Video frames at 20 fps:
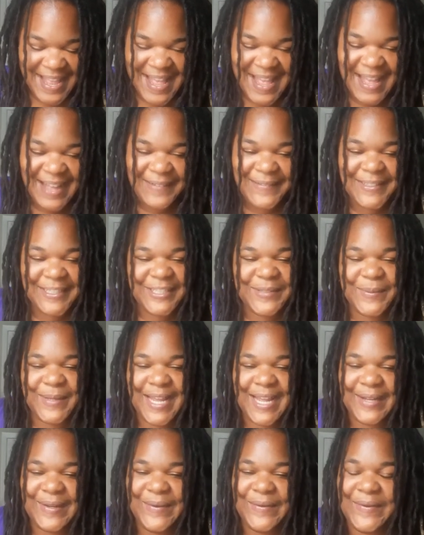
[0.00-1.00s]
What else we
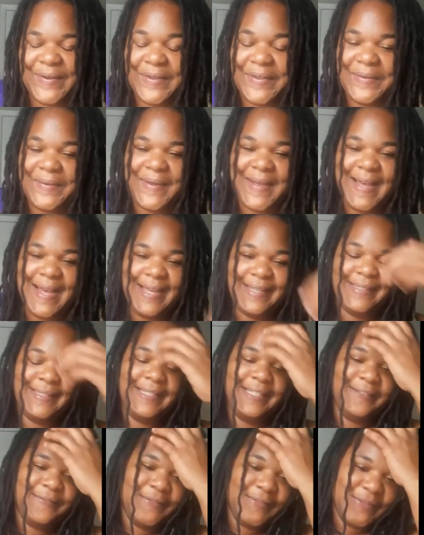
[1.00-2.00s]
got going on, you guys,
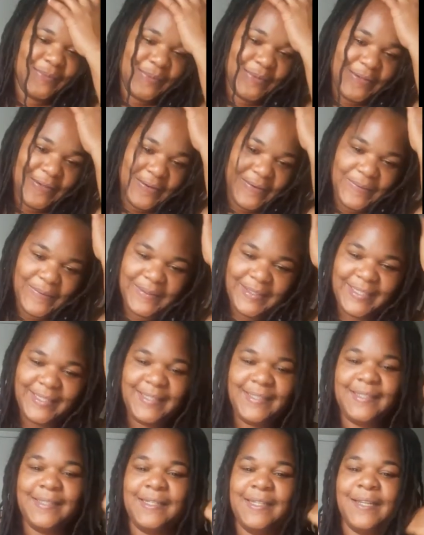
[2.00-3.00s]
in Difference World? Let's
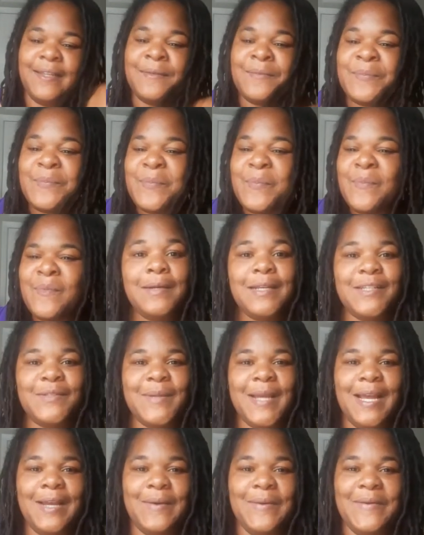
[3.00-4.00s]
see. What else
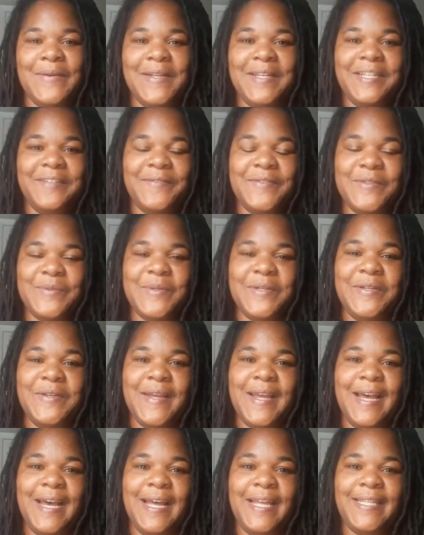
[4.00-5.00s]
we got going on in Difference World, you
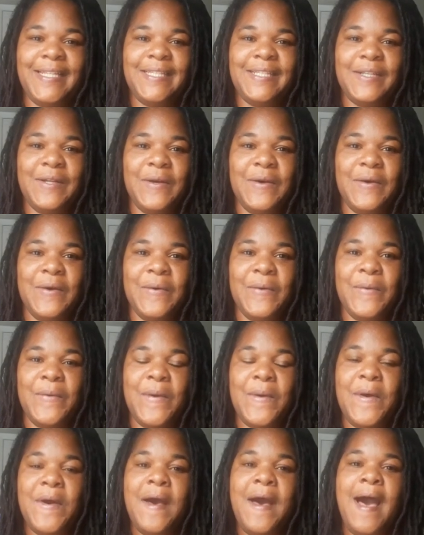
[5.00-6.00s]
guys?
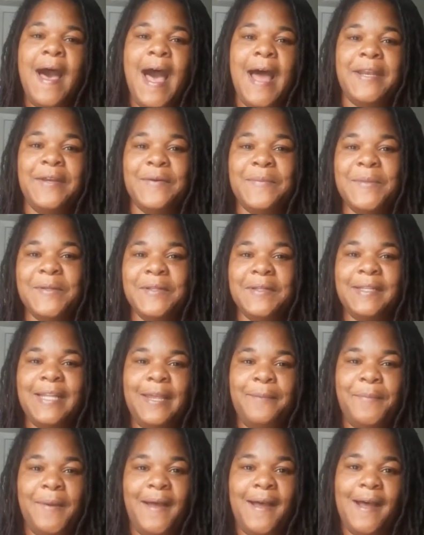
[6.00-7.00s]
So, I know I'm a little
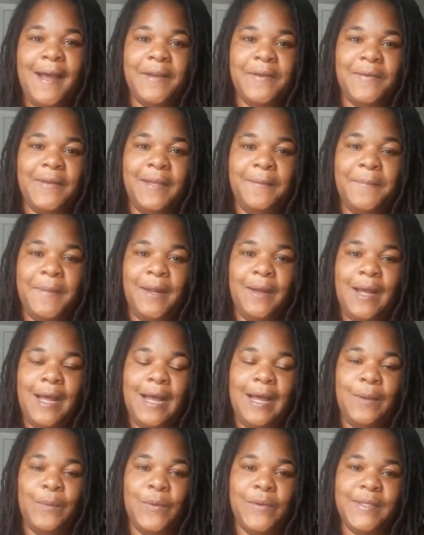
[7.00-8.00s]
late behind on that, but
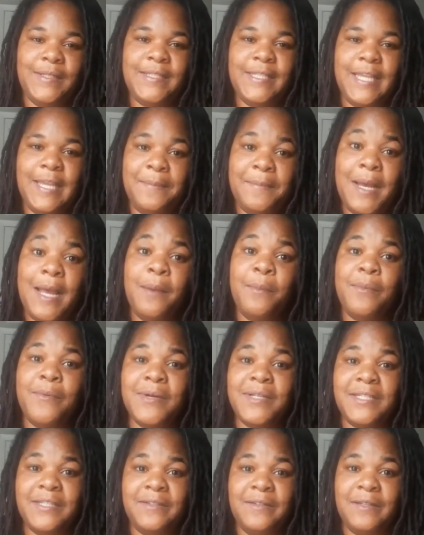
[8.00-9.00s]
I wanted to get my
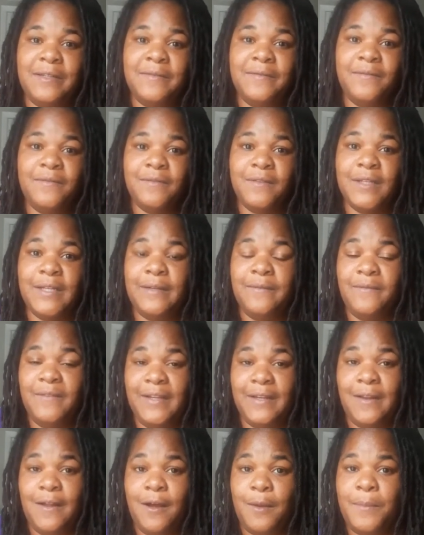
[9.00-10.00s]
abortion
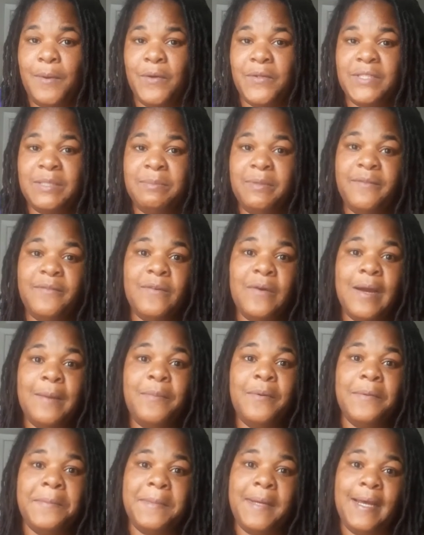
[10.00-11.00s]
vlog posted before I
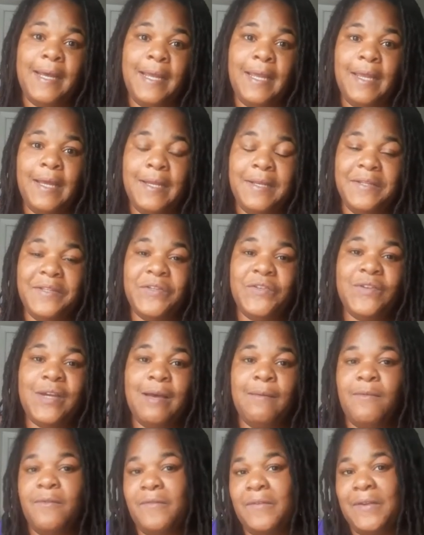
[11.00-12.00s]
put my another
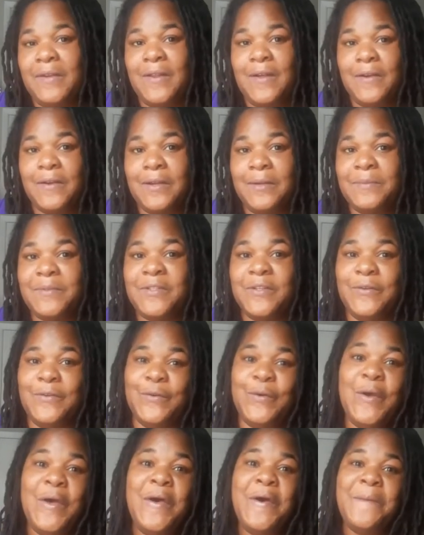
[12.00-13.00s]
travel vlog up.
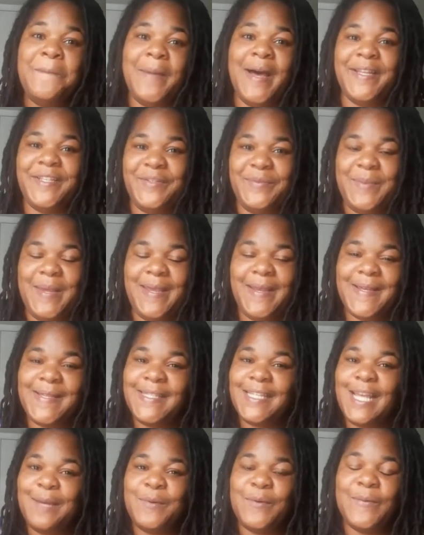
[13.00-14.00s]
So, my
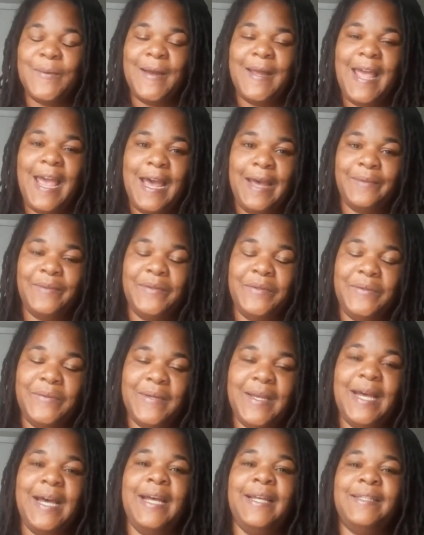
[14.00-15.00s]
Jamaica's coming right after you
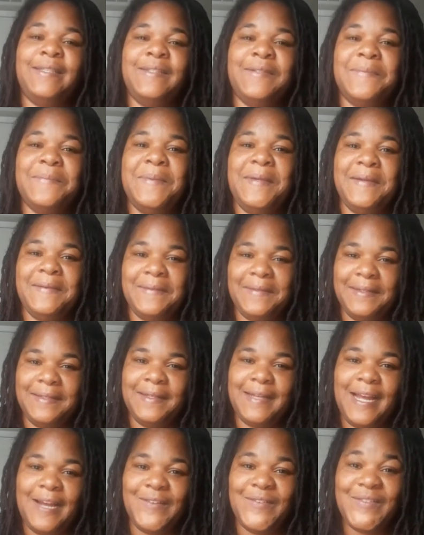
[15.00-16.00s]
guys, so be on the
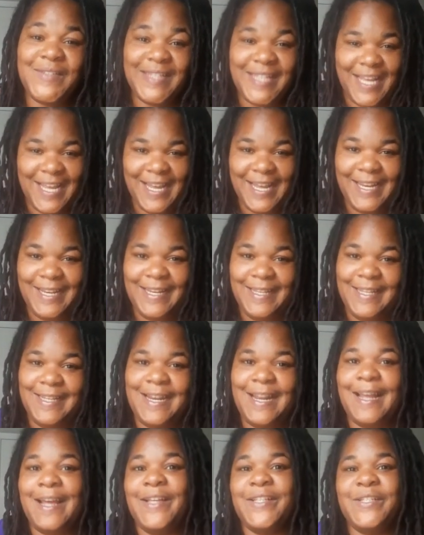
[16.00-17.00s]
lookout for that. And
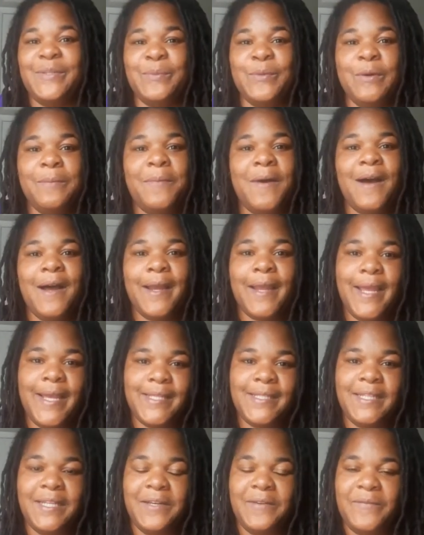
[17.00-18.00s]
then I got some more
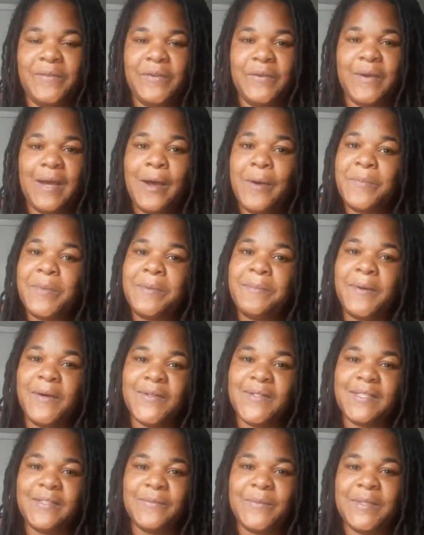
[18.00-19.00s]
podcast interview I'll be
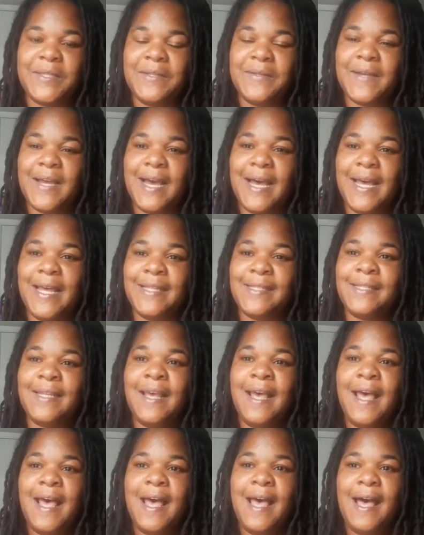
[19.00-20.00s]
posting with you guys.
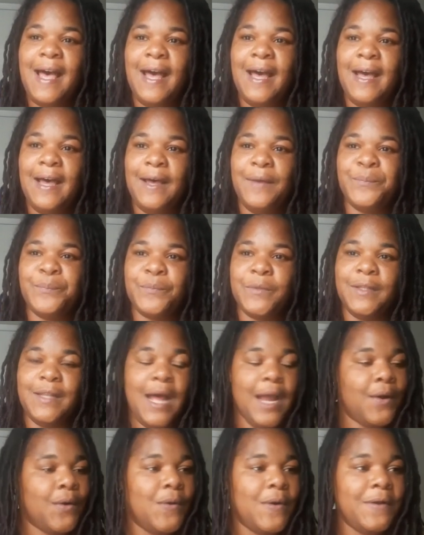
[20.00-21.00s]
A
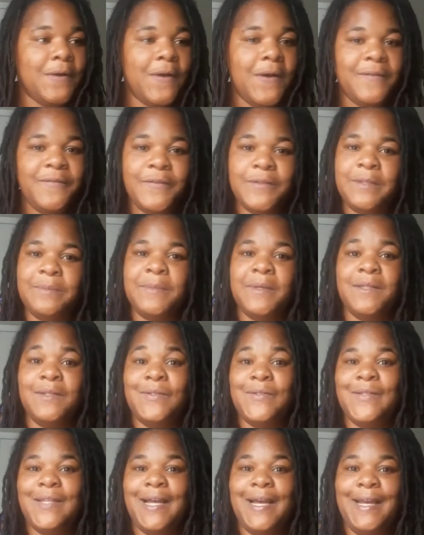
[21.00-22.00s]
lot going on for the month
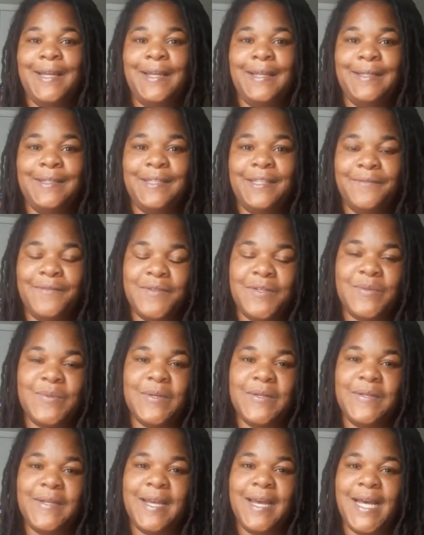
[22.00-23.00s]
of July in Difference
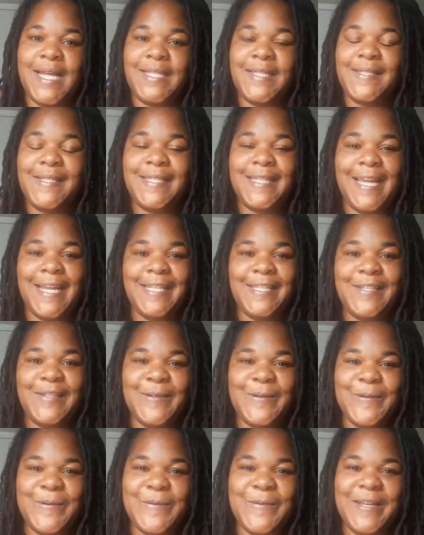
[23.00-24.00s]
World, you guys. So, stay
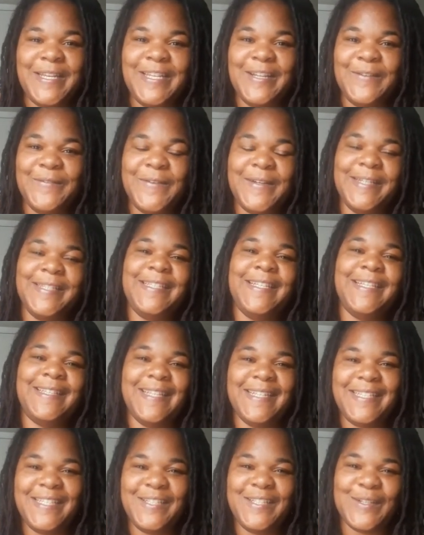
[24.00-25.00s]
tuned and don't forget to hit
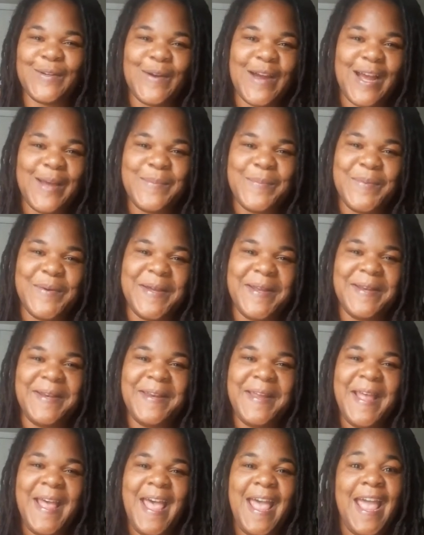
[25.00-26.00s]
that subscribe
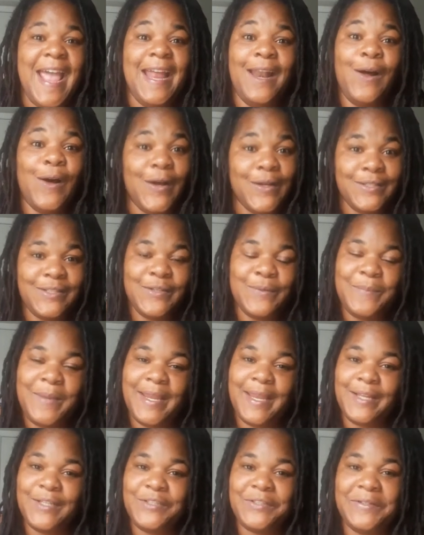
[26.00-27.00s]
button. And also,
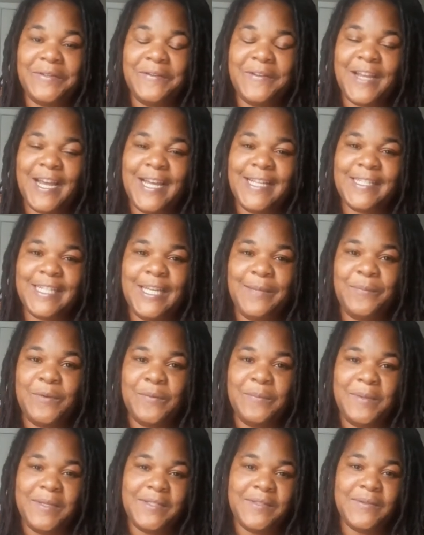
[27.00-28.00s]
making sure you guys keep
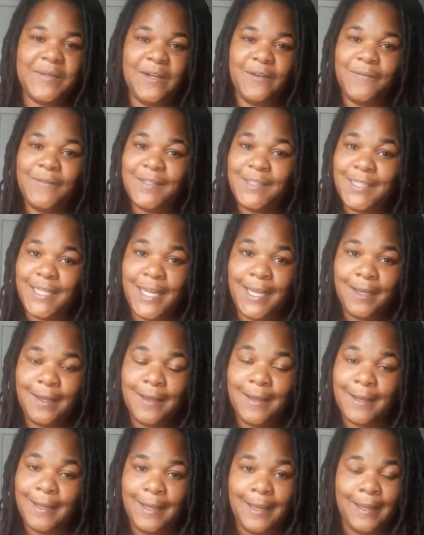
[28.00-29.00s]
your mental health in
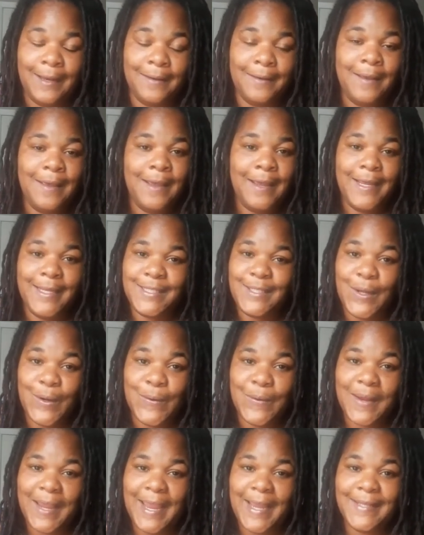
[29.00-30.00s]
check. Again, it's
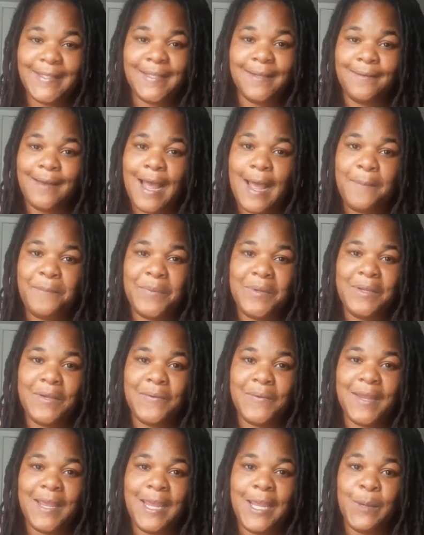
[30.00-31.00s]
okay to not be
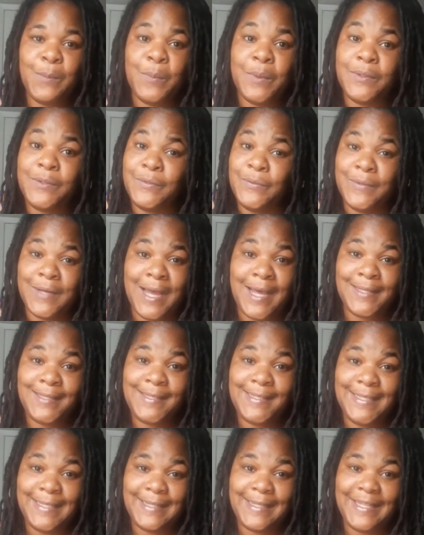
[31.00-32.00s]
okay, but do not
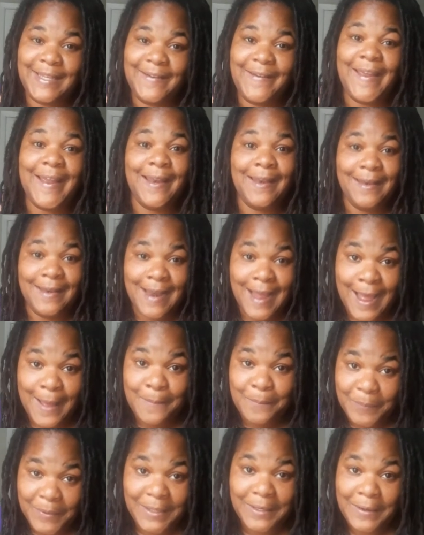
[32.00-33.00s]
sit there and
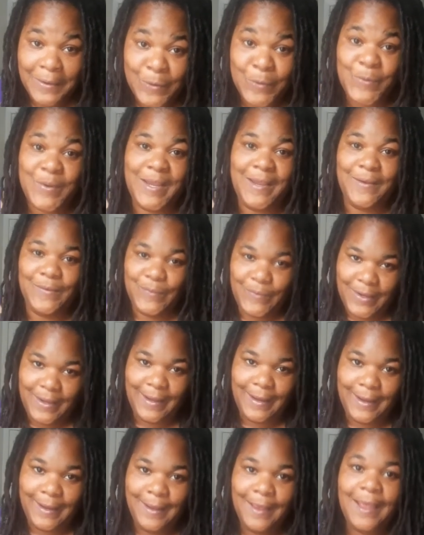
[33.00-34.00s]
not be okay.
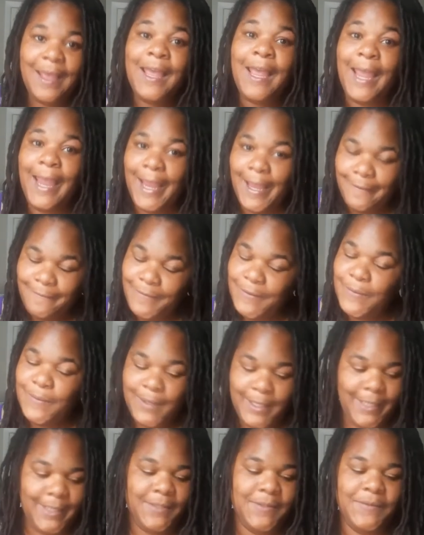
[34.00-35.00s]
Okay, if you
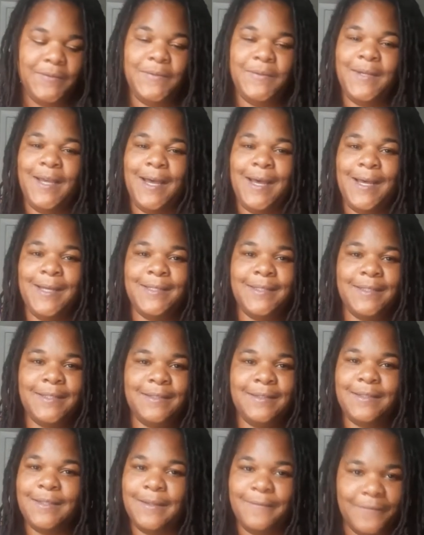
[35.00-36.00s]
need to, you guys,
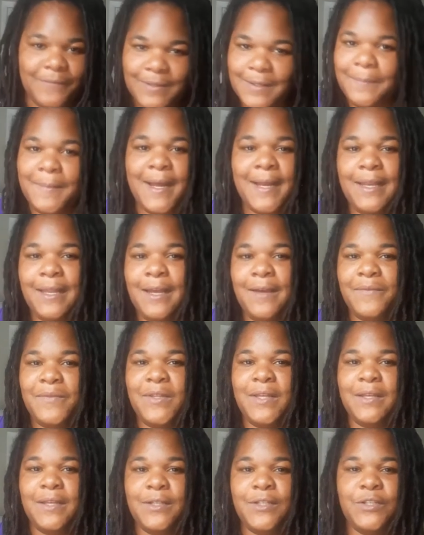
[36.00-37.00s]
if somebody out
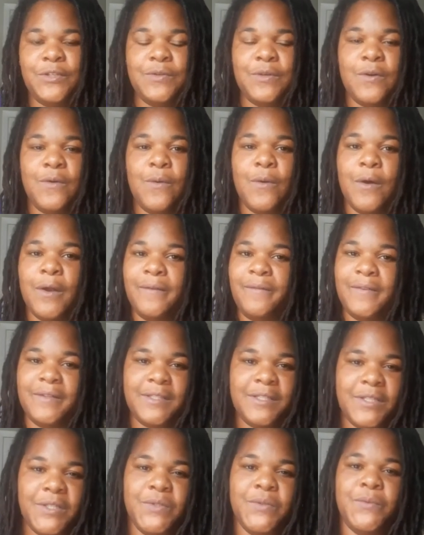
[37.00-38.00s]
there that you know, or if
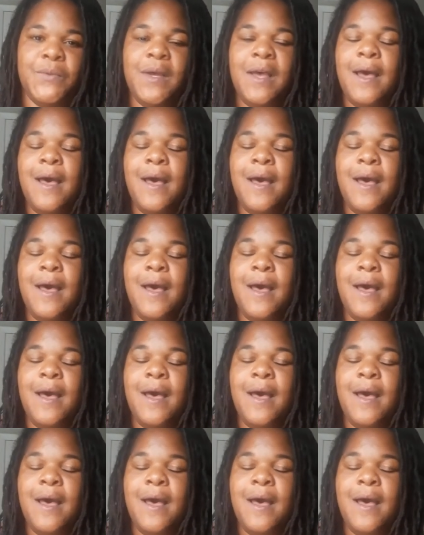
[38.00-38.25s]
it's you,